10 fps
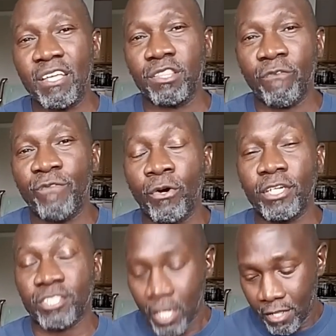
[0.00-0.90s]
forget the
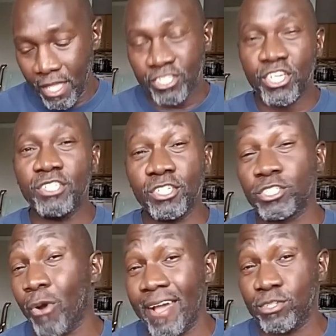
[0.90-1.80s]
focus that
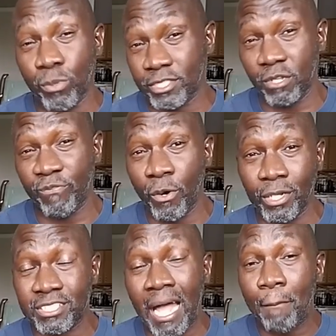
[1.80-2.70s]
Jesus Christ was the
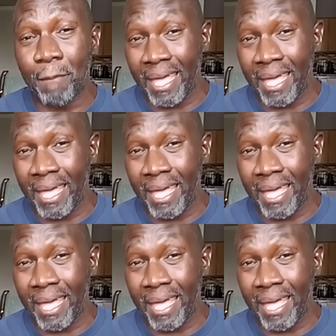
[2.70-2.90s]
focus.